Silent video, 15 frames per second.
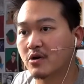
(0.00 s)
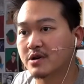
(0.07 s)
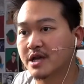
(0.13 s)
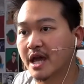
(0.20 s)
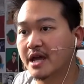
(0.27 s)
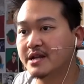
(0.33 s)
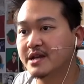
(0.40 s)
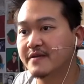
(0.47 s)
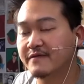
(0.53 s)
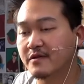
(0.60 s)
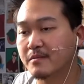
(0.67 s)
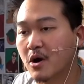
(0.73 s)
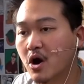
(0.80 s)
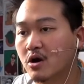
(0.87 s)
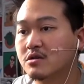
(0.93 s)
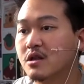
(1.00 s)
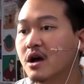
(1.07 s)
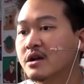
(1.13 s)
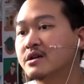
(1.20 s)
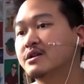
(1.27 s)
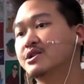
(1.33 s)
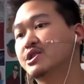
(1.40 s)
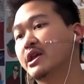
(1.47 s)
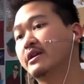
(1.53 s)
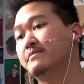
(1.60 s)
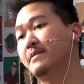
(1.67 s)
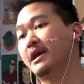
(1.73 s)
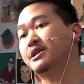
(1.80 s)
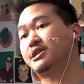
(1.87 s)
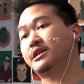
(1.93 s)
Arcadia from Harlock. Say
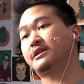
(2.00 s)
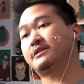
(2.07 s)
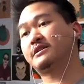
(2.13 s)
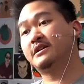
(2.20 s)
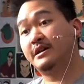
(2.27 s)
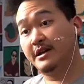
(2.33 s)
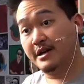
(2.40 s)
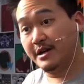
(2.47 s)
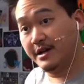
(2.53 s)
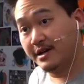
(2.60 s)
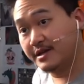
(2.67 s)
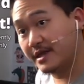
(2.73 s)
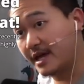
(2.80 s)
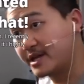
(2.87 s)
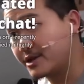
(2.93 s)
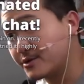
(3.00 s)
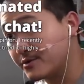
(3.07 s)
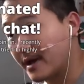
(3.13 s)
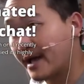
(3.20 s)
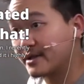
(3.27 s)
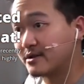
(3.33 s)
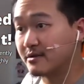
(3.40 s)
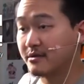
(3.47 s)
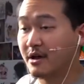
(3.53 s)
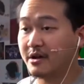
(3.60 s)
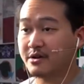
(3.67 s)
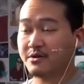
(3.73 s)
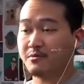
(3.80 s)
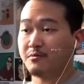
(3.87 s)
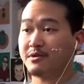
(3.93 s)
amazing. Man. Thank you, and good luck
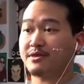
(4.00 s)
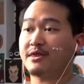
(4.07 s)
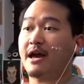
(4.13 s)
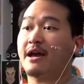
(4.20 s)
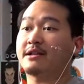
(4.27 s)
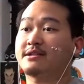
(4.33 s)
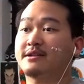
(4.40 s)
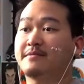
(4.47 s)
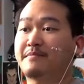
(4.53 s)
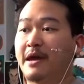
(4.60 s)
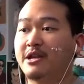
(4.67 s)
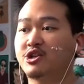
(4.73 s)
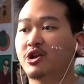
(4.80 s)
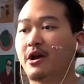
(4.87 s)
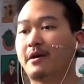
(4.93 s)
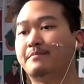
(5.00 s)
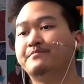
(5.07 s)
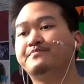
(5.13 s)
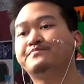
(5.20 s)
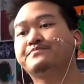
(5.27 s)
with that paint job.